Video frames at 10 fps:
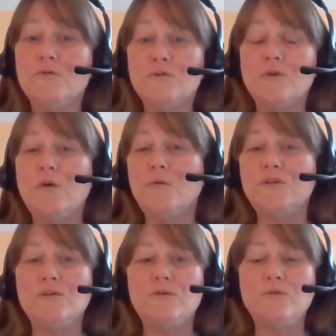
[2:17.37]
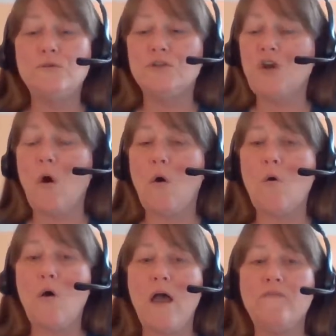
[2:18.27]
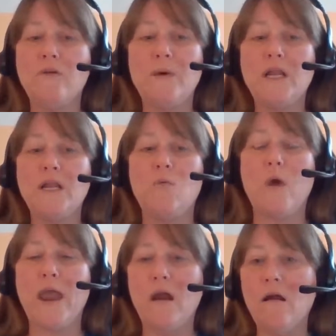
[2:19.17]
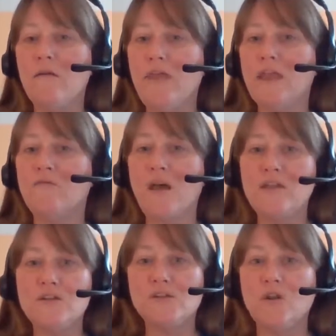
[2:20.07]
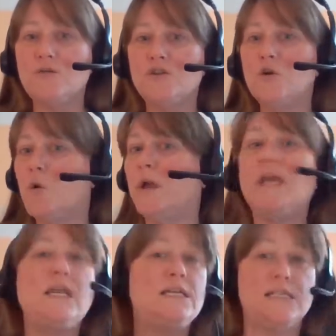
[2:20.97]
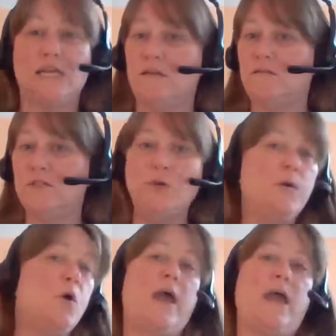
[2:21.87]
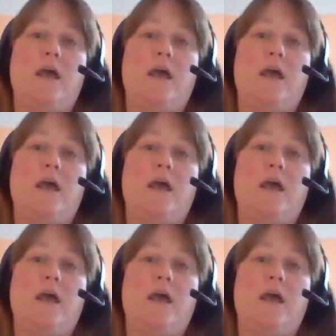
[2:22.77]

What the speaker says: Julie, would you show everybody where they can find the disclosure? Quick and easy, super quick.